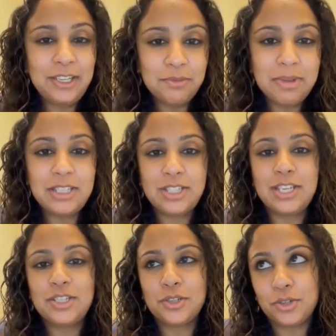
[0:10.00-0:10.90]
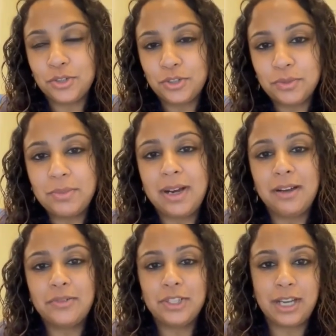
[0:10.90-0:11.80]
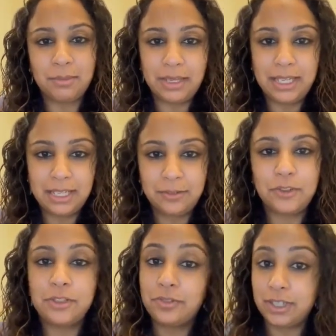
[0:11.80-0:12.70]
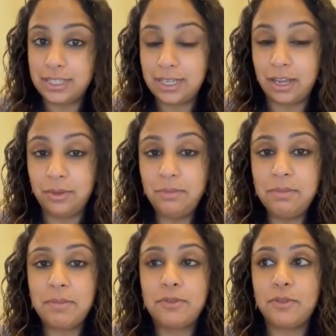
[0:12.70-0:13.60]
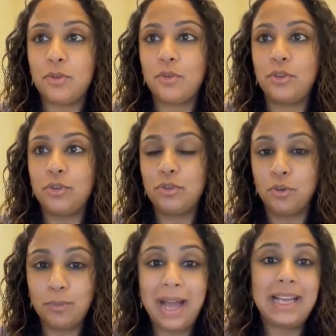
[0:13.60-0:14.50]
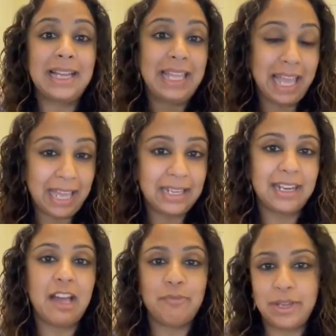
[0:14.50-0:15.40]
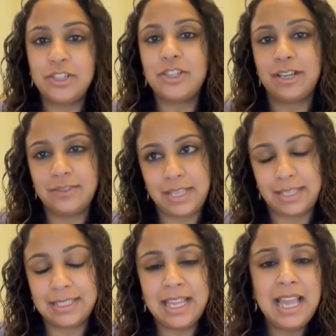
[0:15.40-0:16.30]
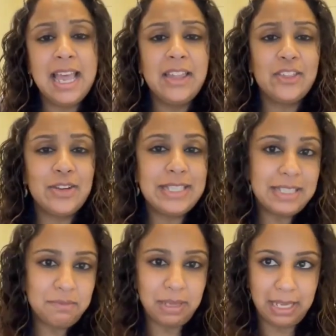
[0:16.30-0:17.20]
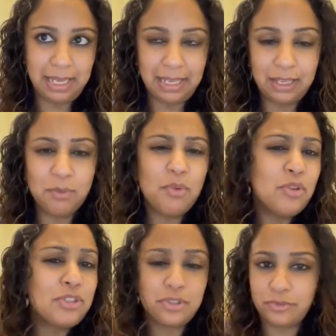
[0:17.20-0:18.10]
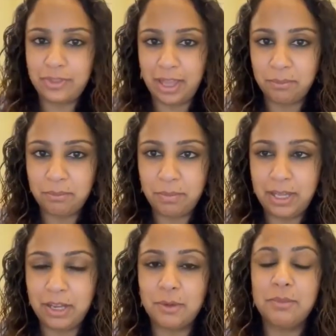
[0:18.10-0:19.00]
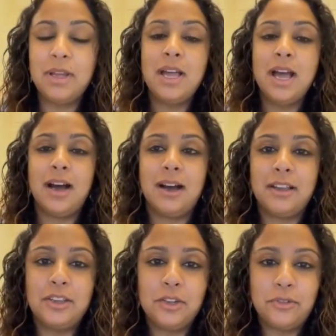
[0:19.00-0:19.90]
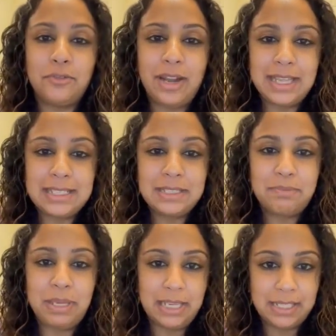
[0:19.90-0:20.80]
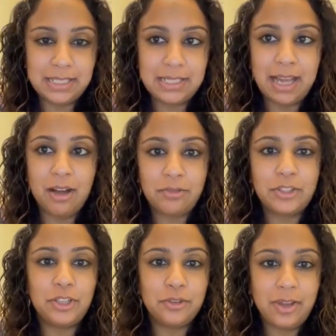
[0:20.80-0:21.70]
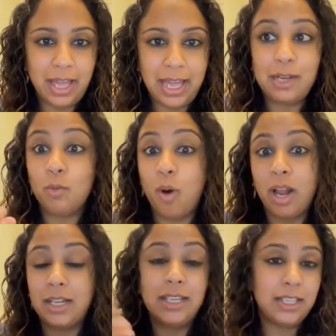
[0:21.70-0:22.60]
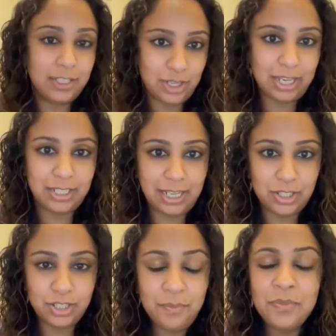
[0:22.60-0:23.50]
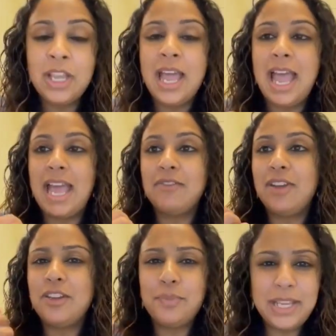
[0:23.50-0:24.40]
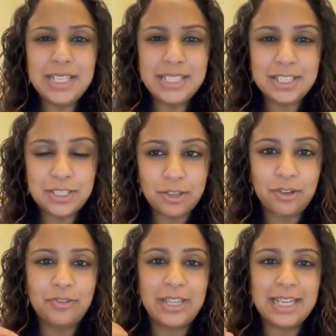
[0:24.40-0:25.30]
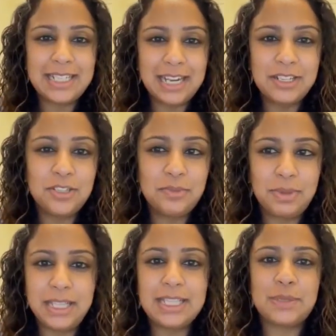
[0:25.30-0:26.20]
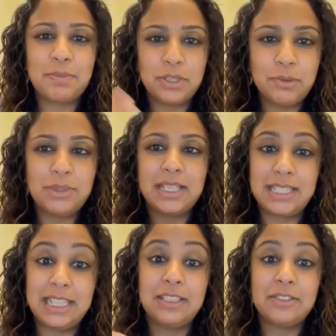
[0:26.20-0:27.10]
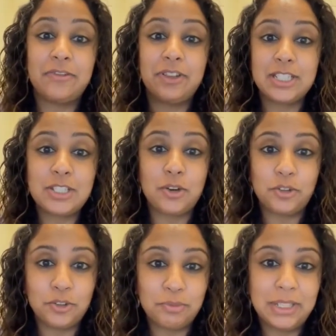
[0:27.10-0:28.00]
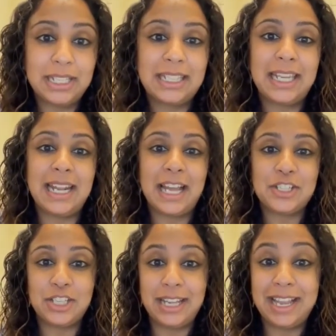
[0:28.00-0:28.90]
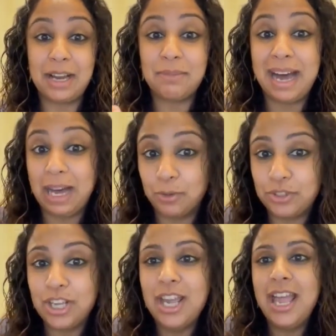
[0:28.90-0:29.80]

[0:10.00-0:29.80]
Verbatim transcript: you must change a condom after coming in it for the first time before you go back again and have penetrative sex. The reason being, most of them become, uh, you know, flaccid penis after you've had one ejaculation. And when your penis is soft, they tend to be the sperm that's in the first condom that can actually come out.